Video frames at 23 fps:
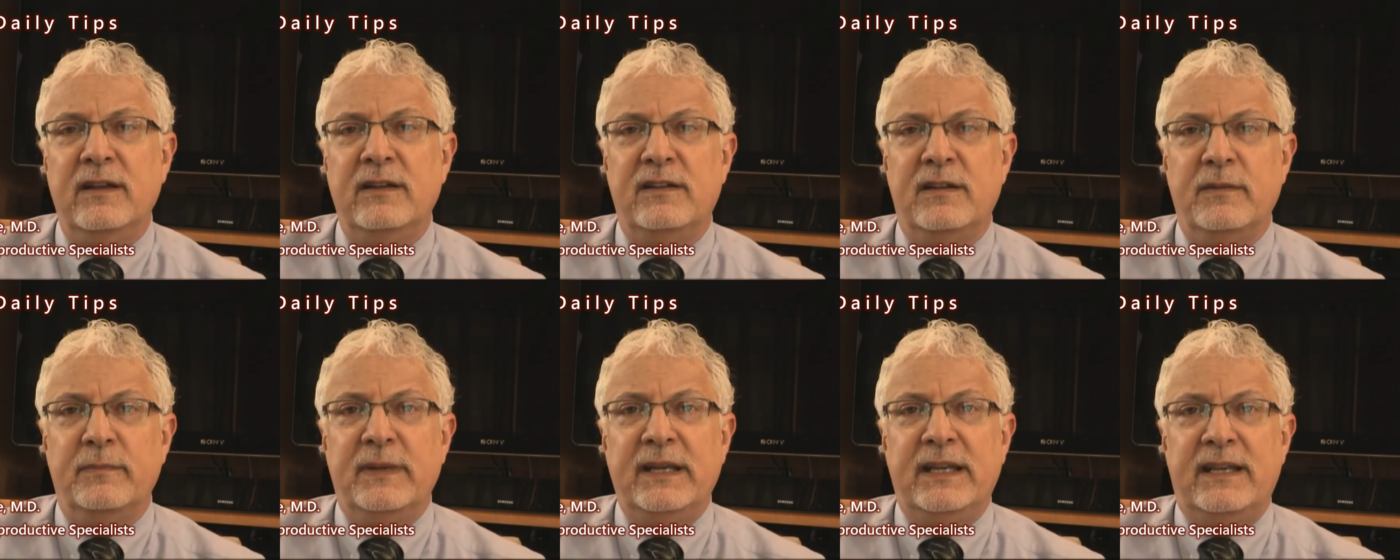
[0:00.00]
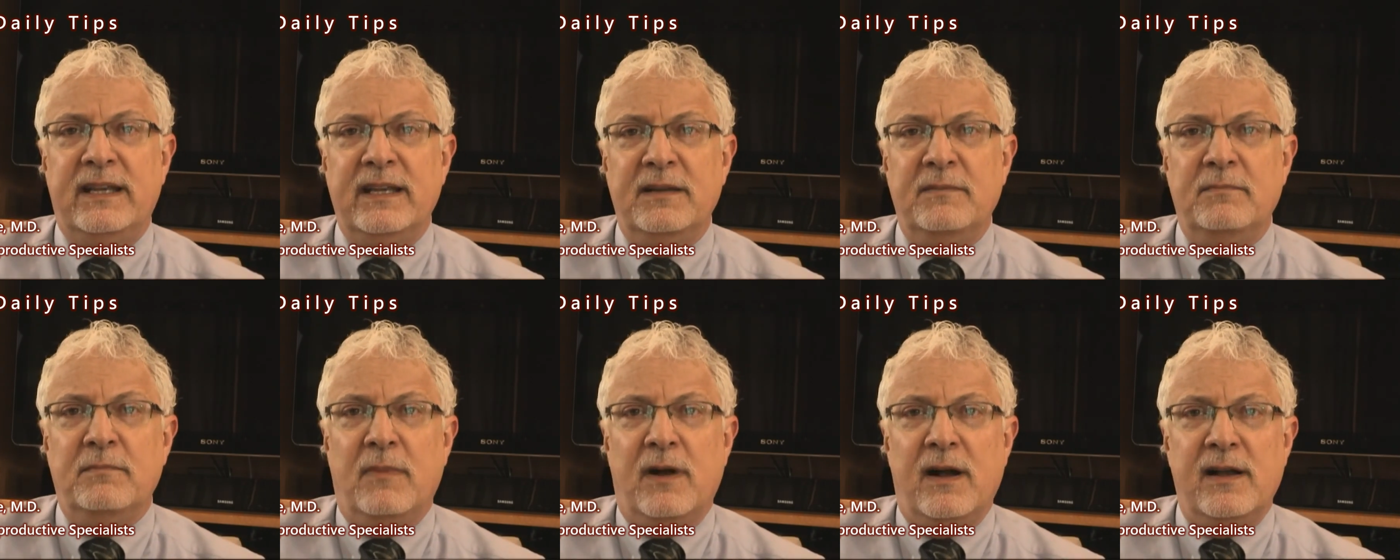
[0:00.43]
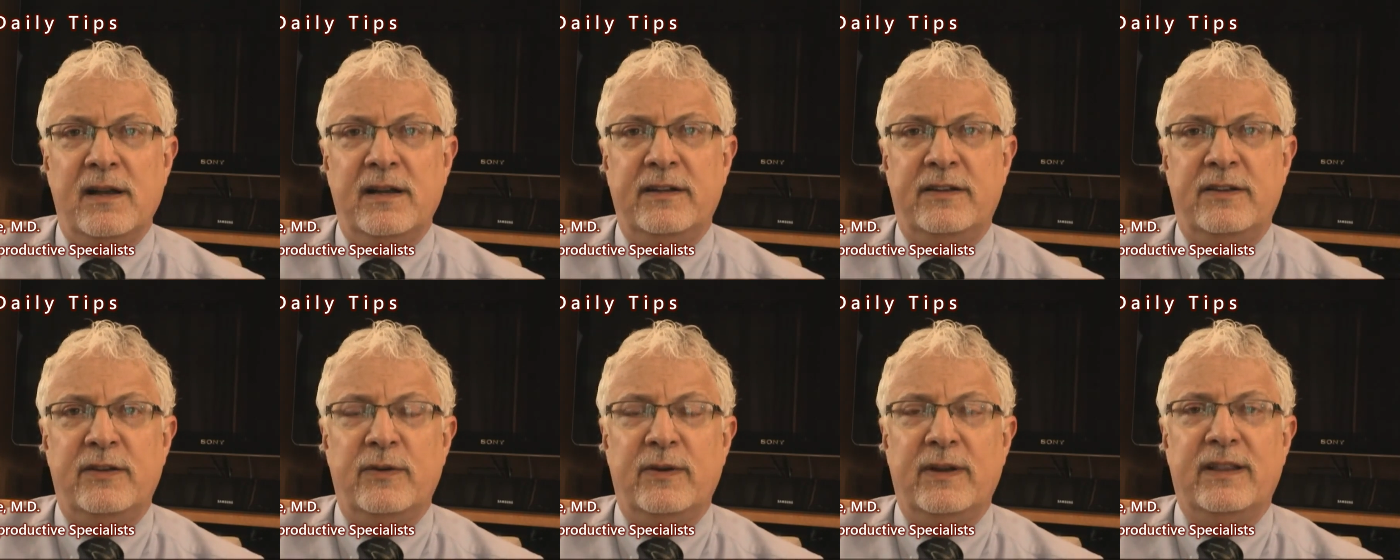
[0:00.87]
to begin
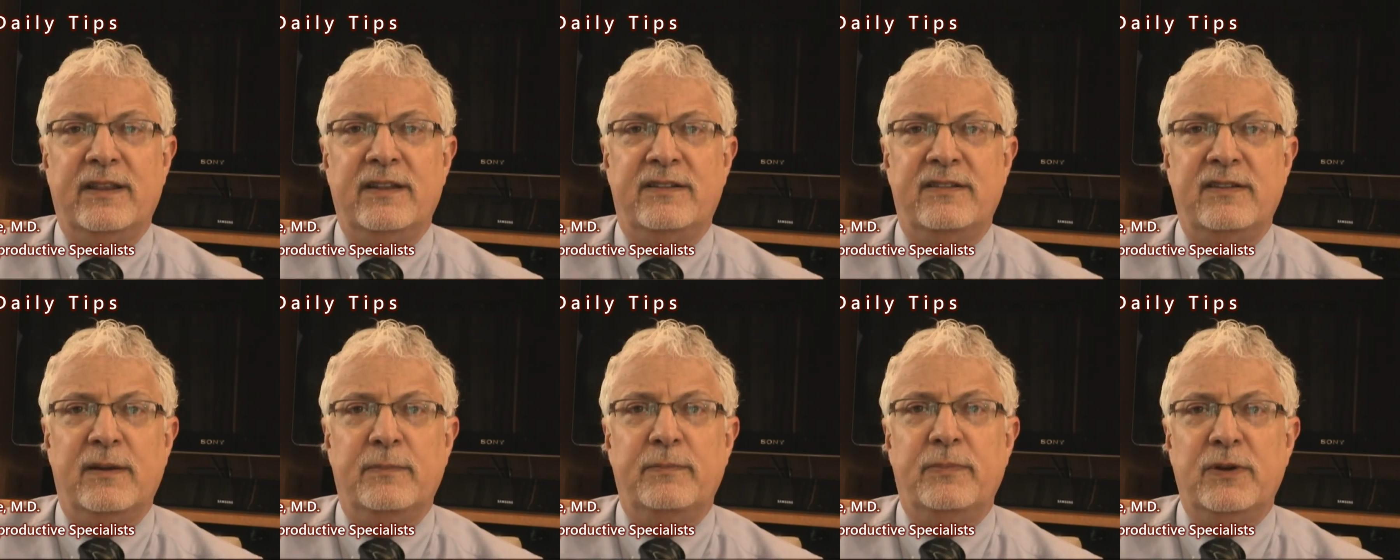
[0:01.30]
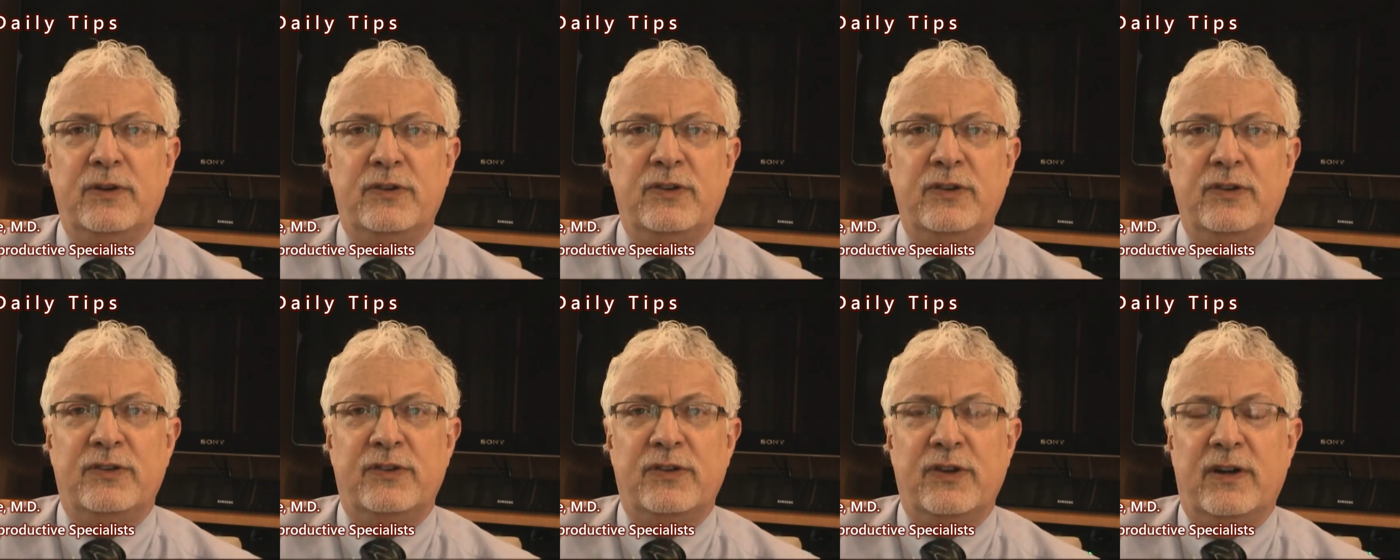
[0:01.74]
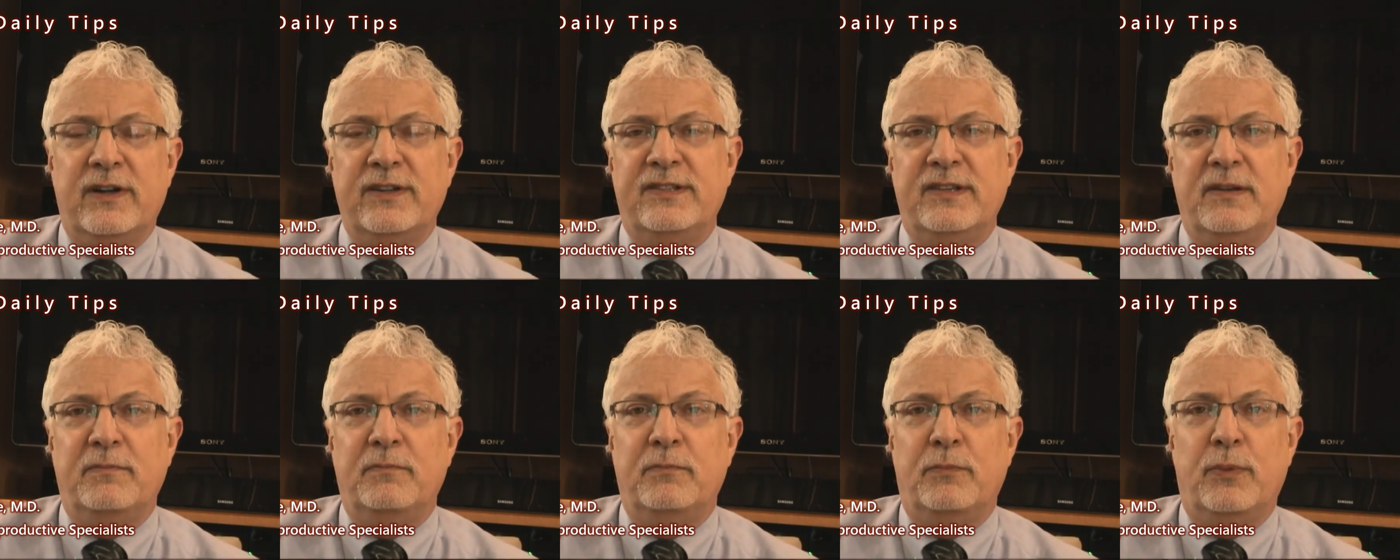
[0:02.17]
monitoring the temperature
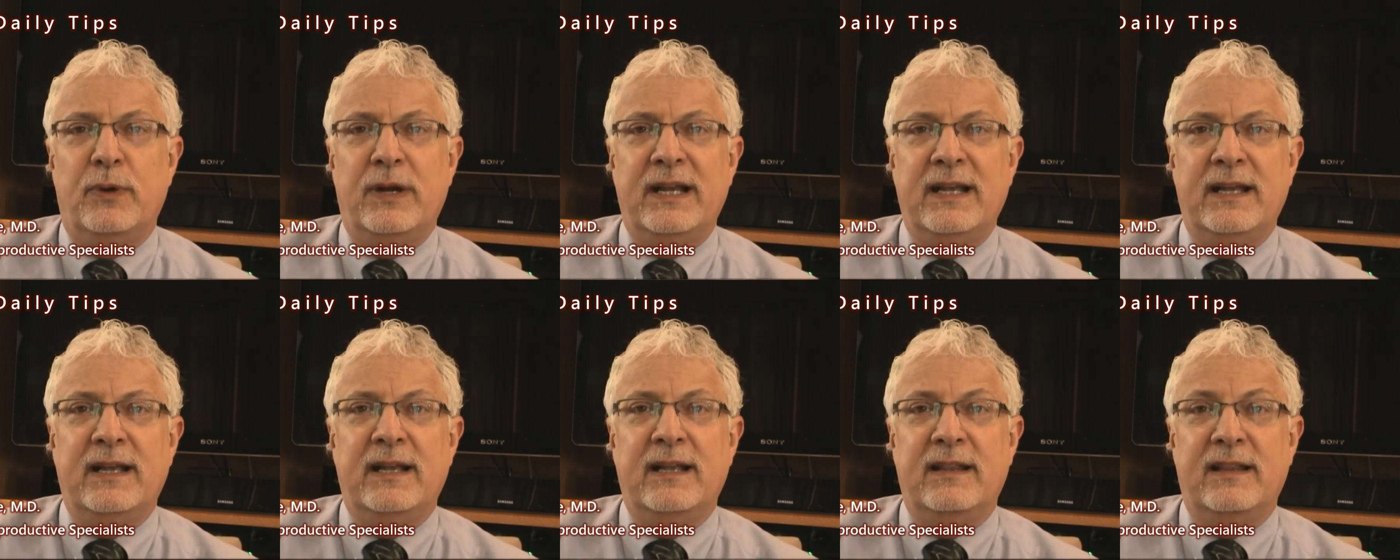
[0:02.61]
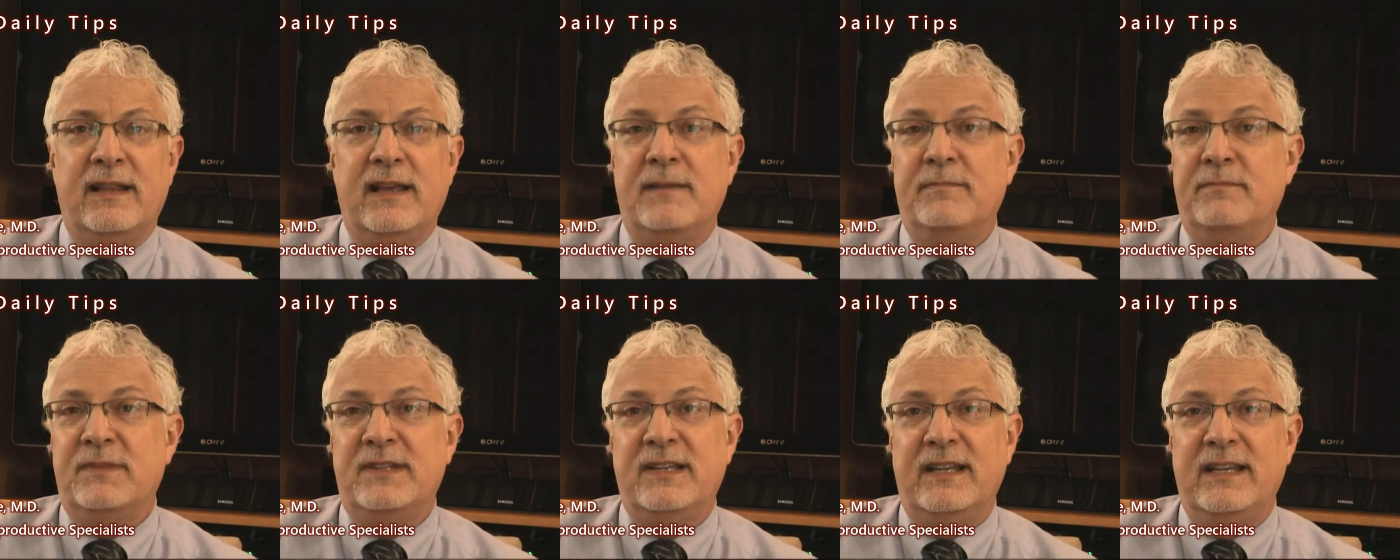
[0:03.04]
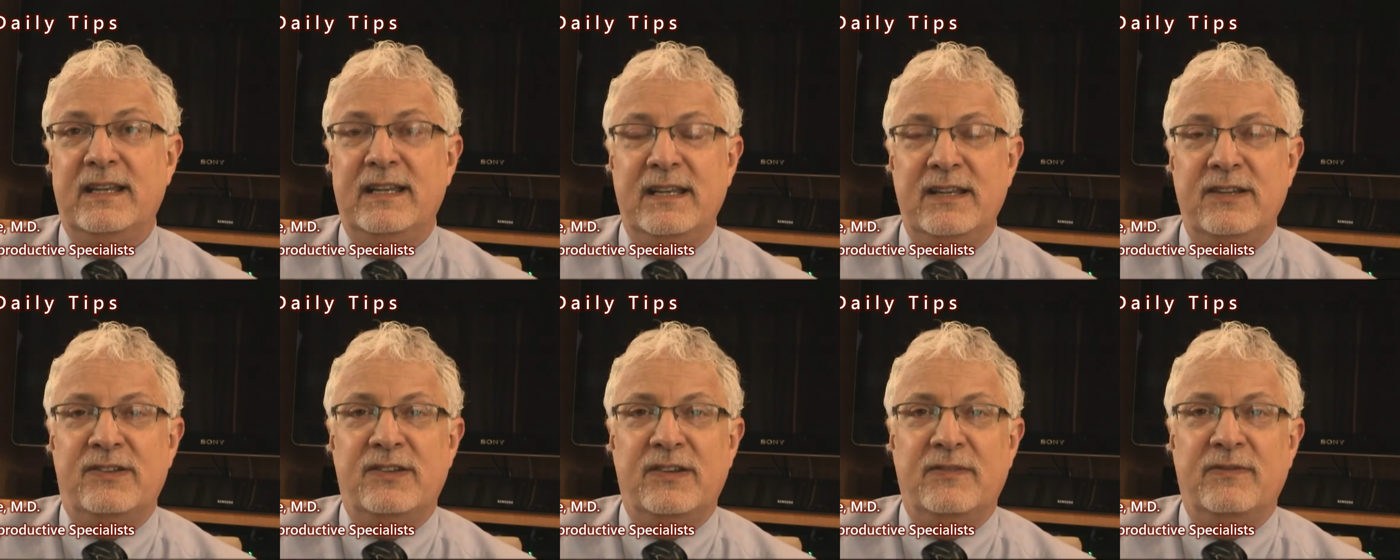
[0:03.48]
charts and bringing them to
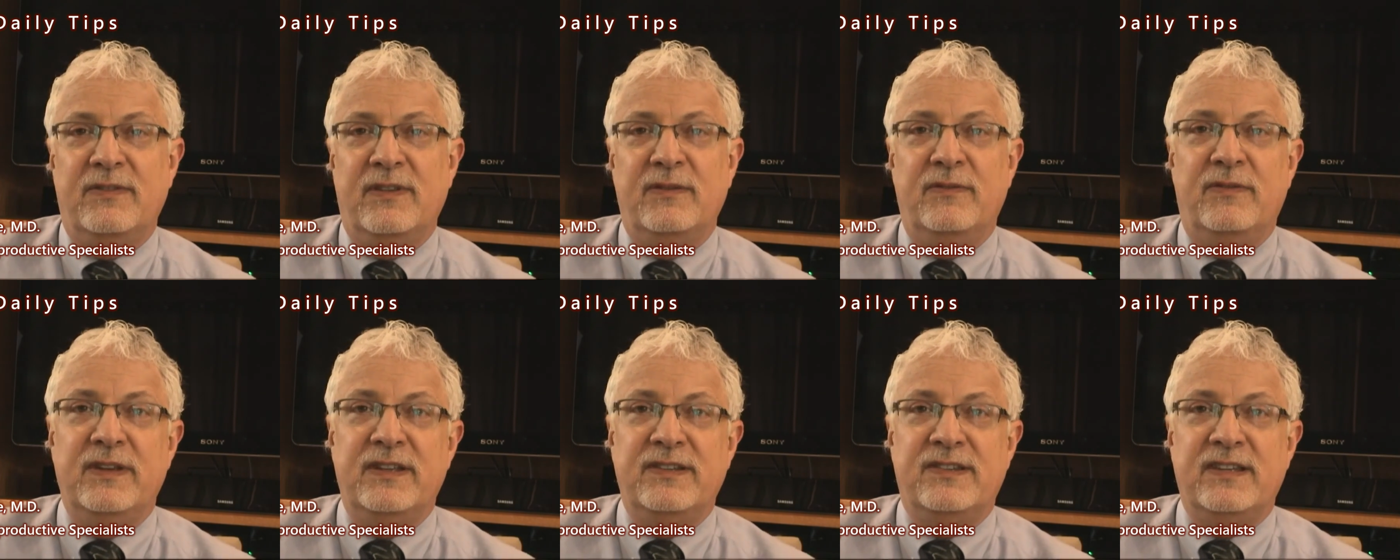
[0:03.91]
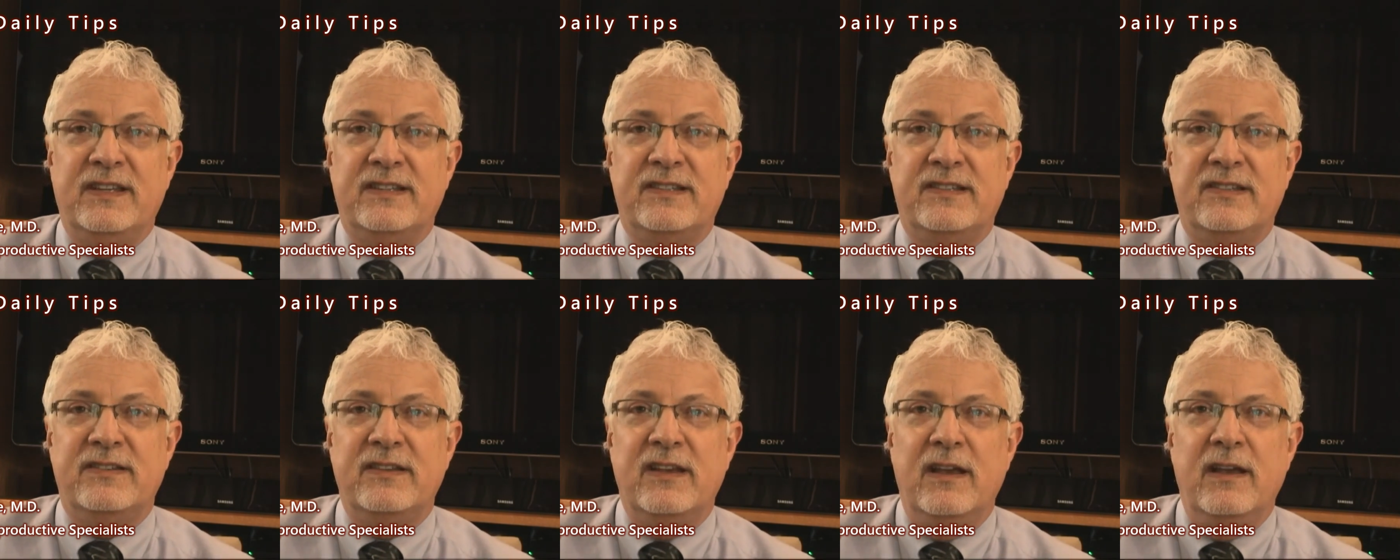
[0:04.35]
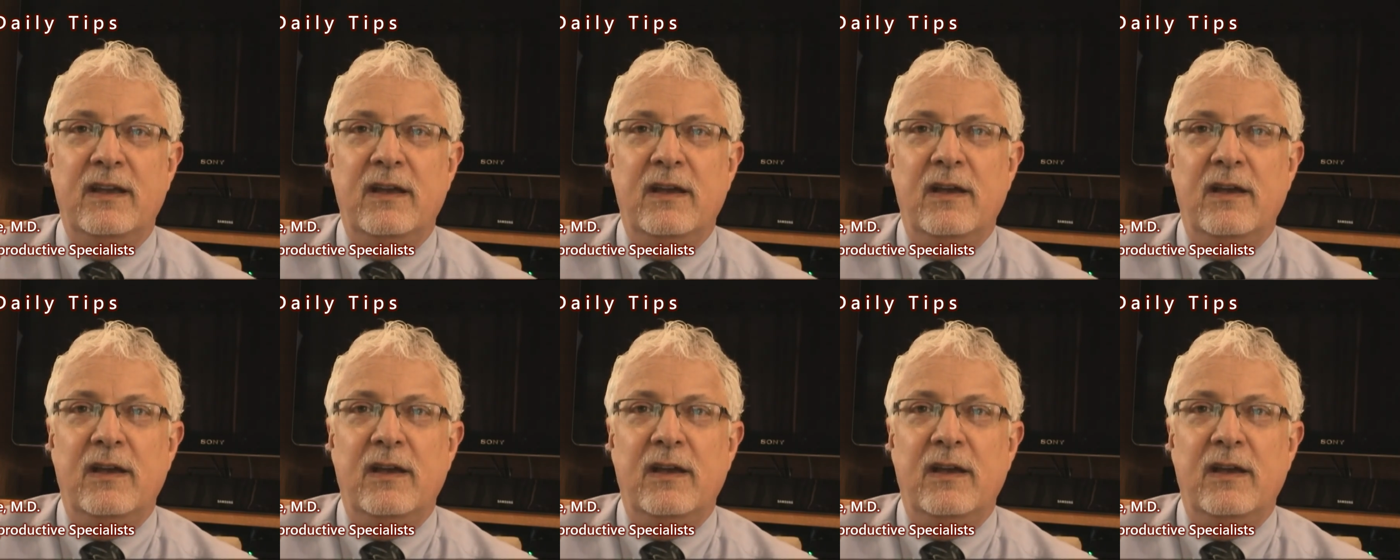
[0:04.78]
each of the visits.